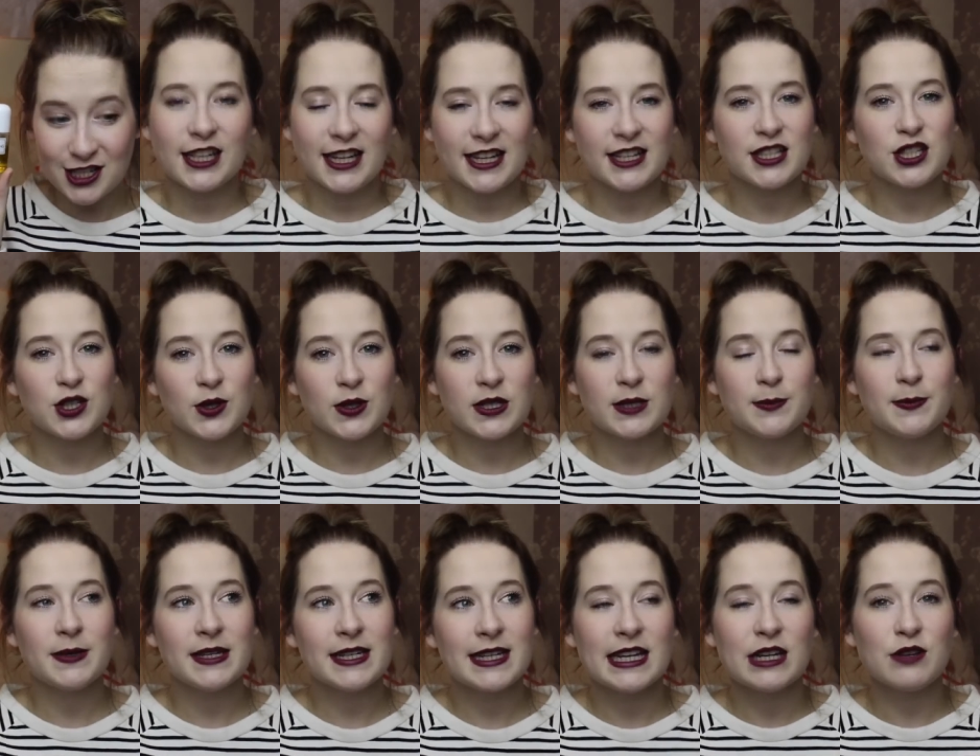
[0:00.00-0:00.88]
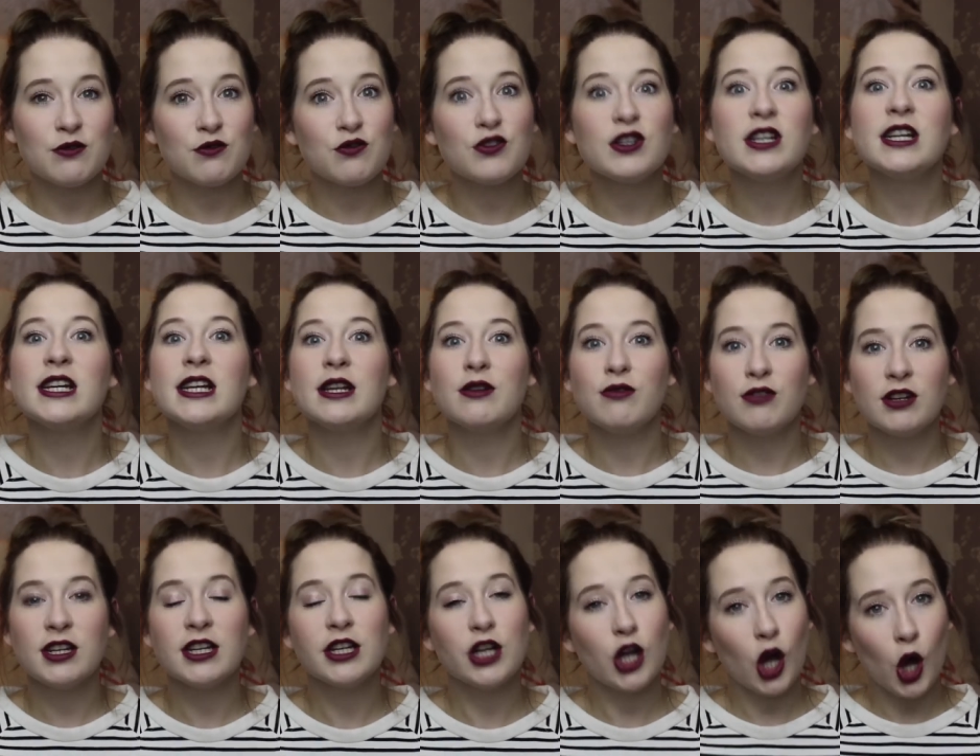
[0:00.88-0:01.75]
Okay, so it's been getting really,
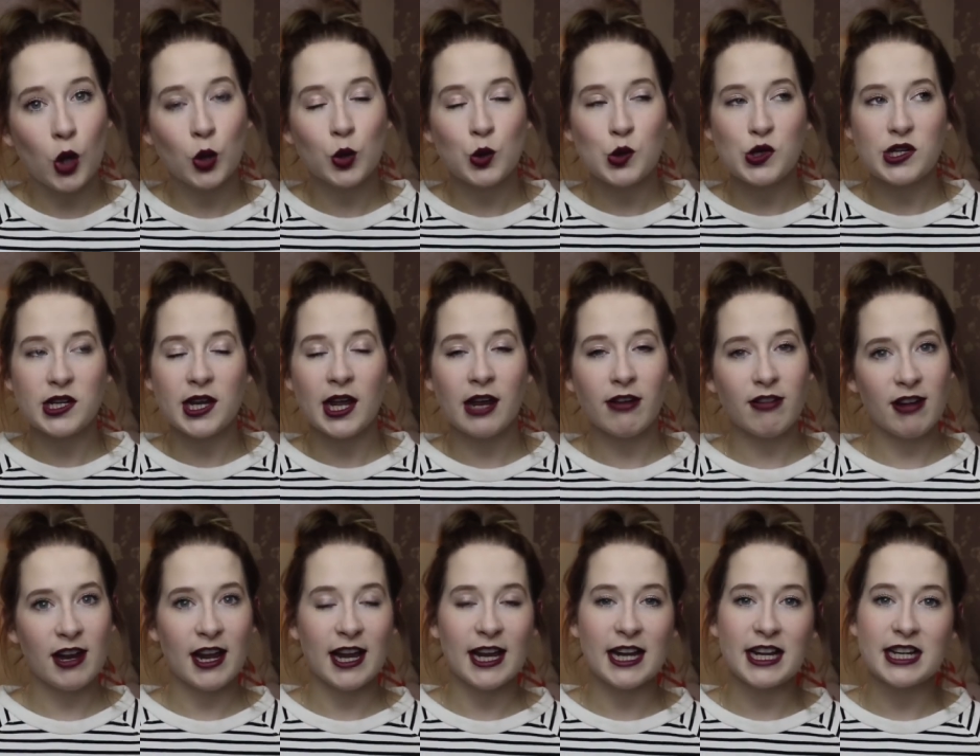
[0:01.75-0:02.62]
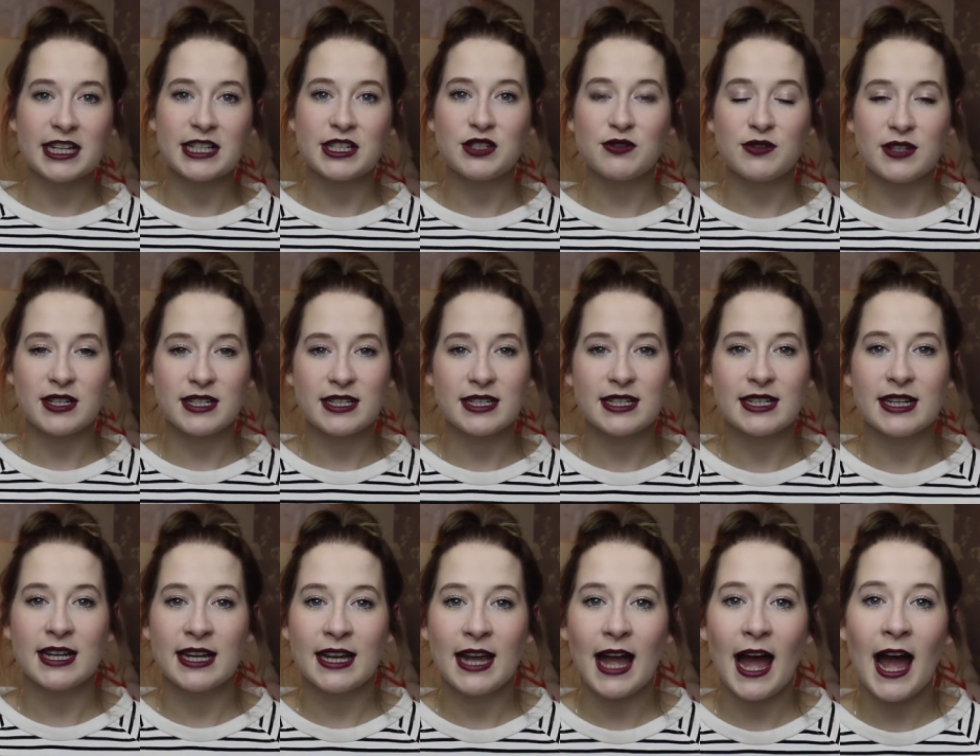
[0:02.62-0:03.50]
really cold here in England
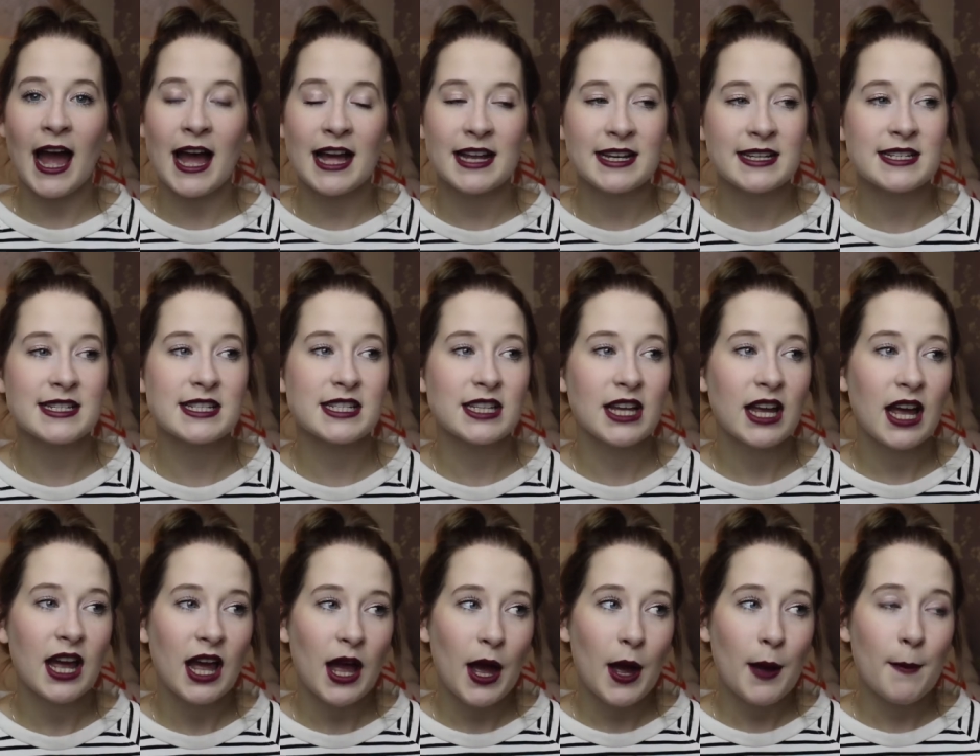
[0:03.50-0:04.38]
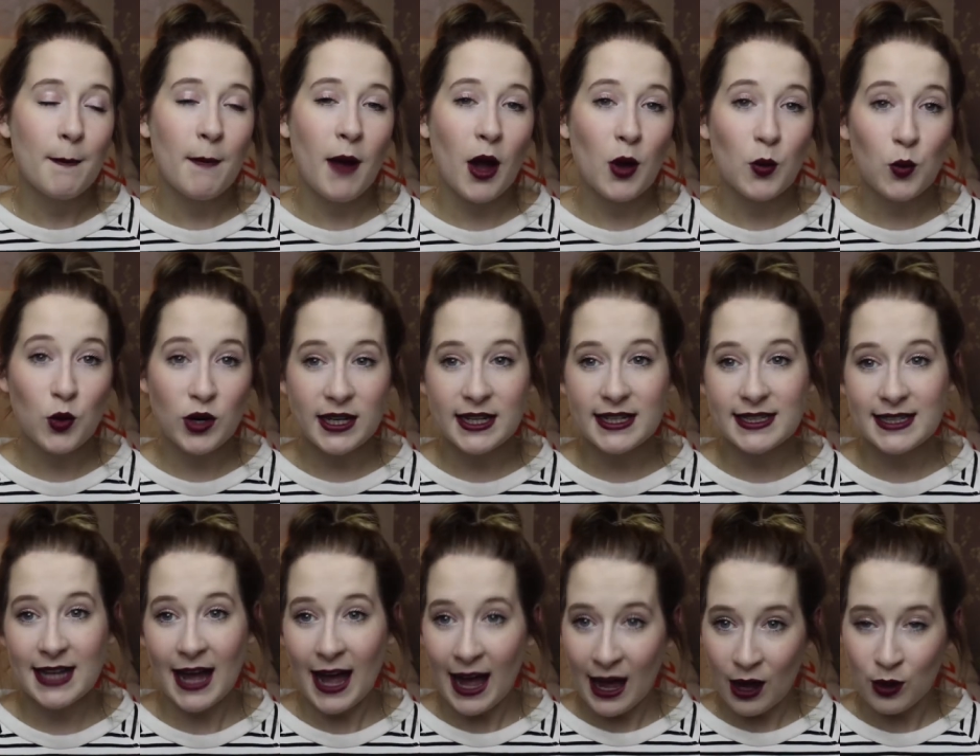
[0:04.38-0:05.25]
recently, and my
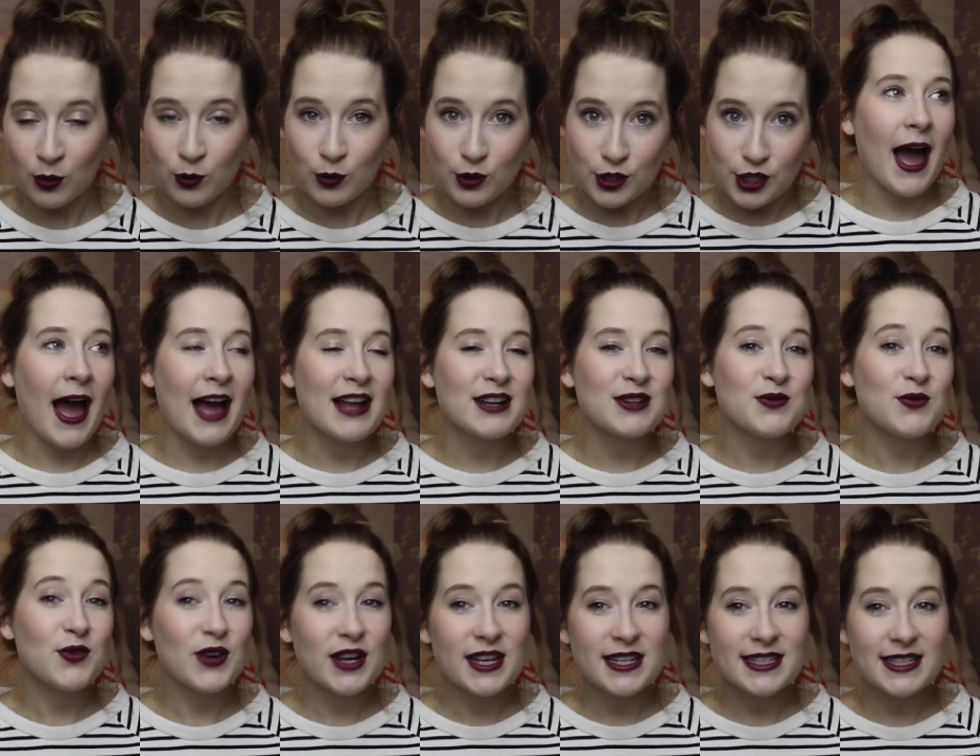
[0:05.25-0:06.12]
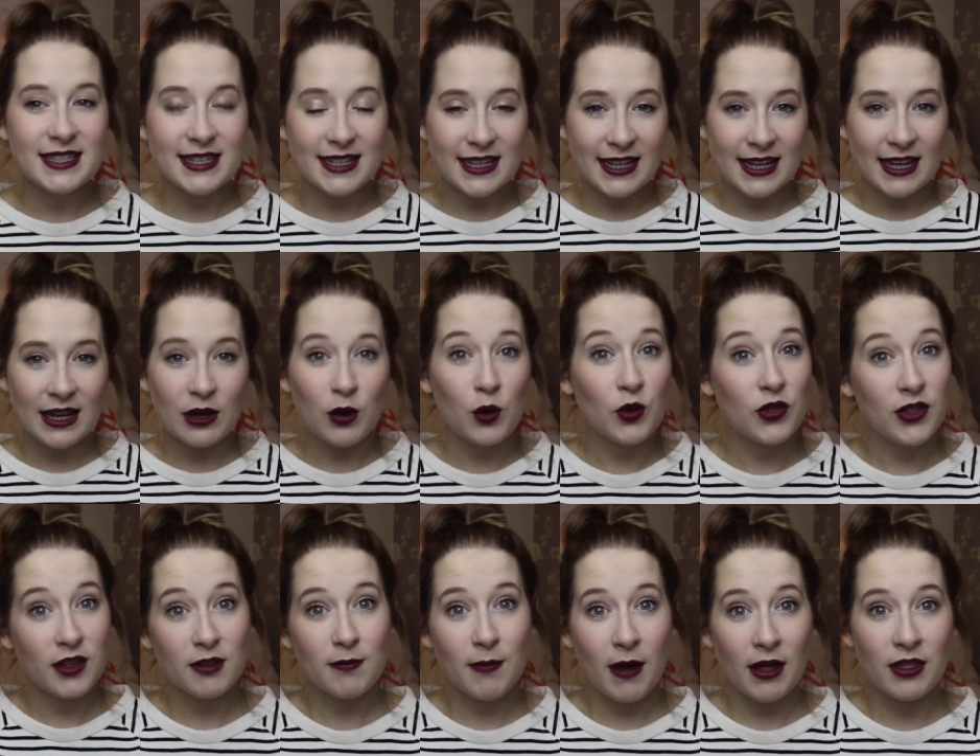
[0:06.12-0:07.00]
Woolies are out, and recently, or
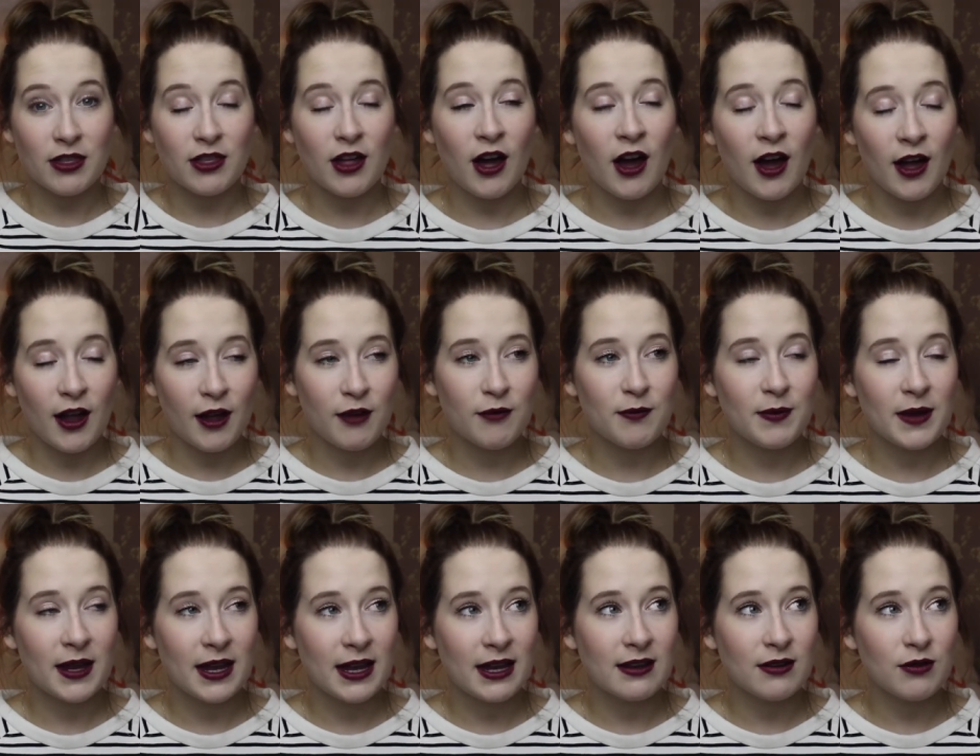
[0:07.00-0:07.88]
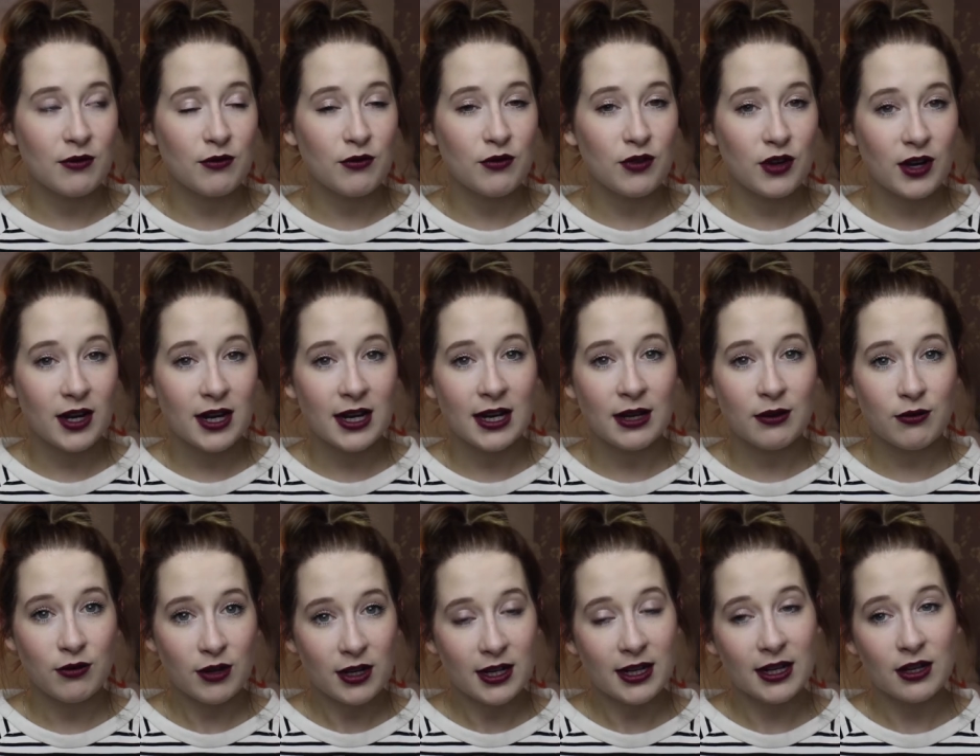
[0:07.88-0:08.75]
this month, I have been really,
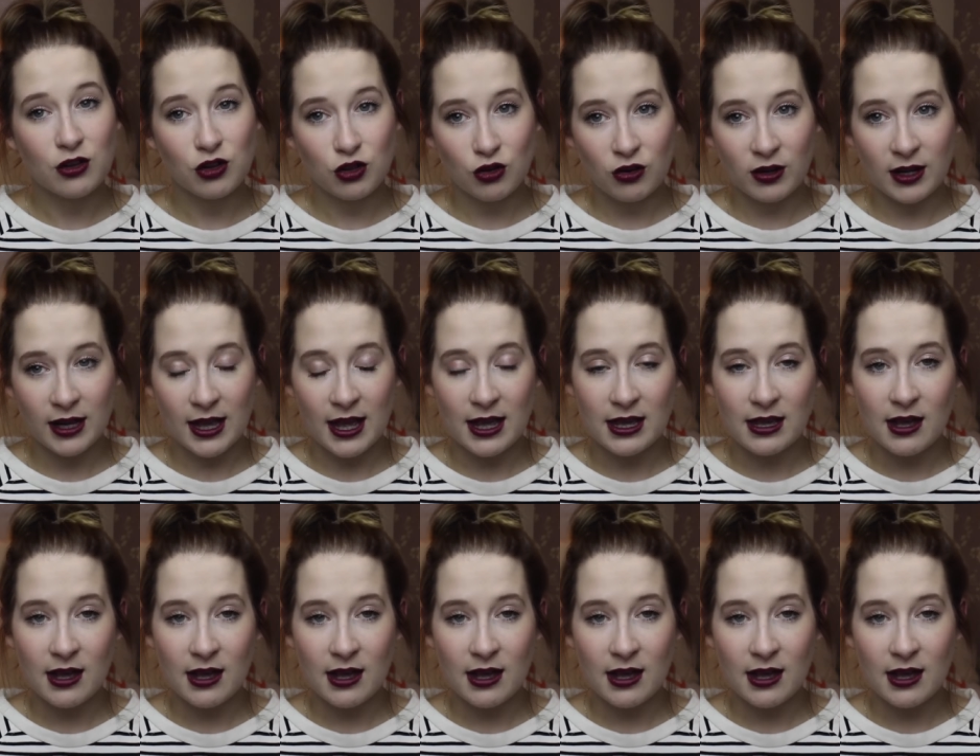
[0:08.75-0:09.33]
really enjoying